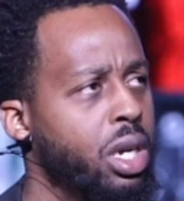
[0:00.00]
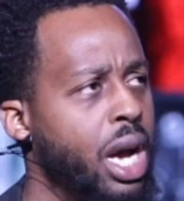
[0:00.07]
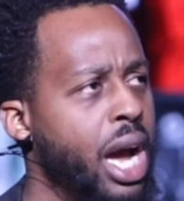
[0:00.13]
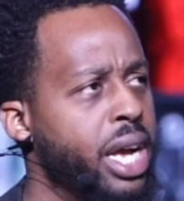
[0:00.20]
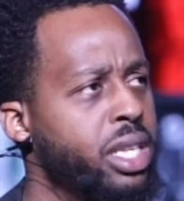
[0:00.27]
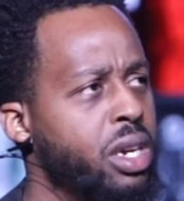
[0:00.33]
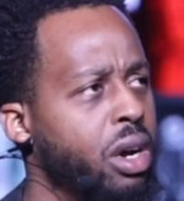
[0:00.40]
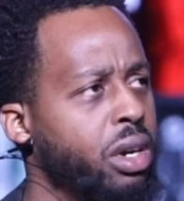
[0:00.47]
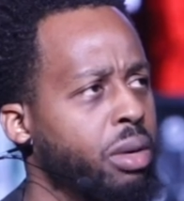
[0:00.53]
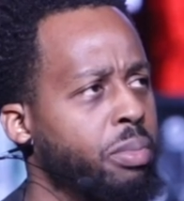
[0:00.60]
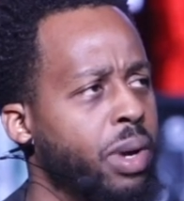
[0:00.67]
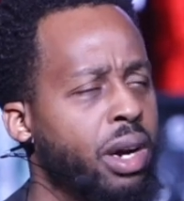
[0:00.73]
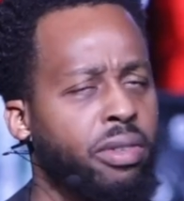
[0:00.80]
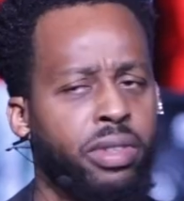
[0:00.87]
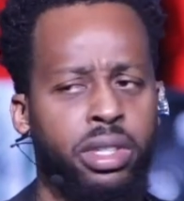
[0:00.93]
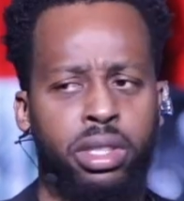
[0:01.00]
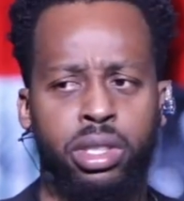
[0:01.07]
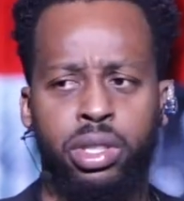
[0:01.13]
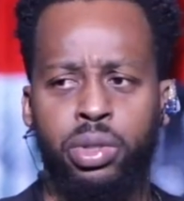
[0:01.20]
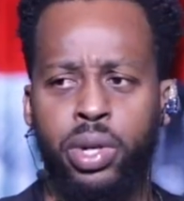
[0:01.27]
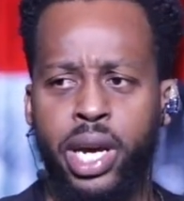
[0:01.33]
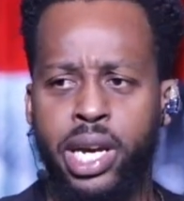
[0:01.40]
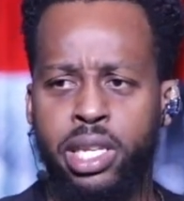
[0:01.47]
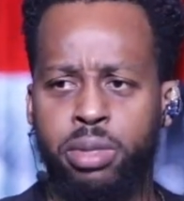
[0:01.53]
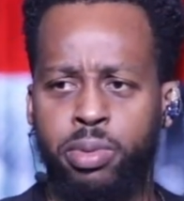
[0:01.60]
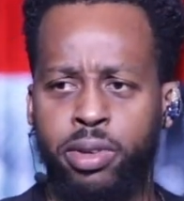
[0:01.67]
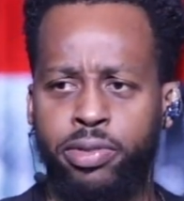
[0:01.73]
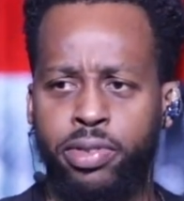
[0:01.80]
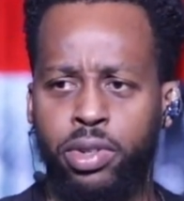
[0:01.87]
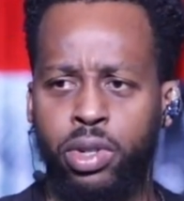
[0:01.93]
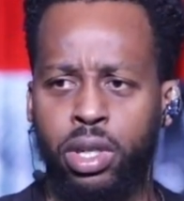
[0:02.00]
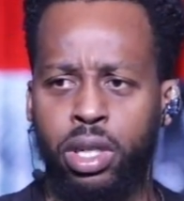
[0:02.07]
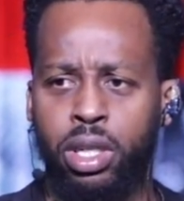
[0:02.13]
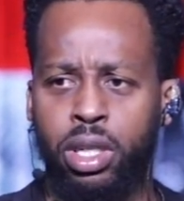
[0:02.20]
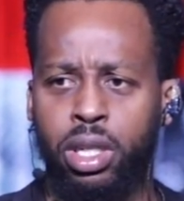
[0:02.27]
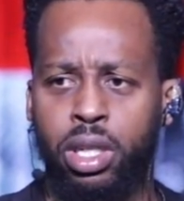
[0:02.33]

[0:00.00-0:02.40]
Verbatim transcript: I had talked to Melvin two days before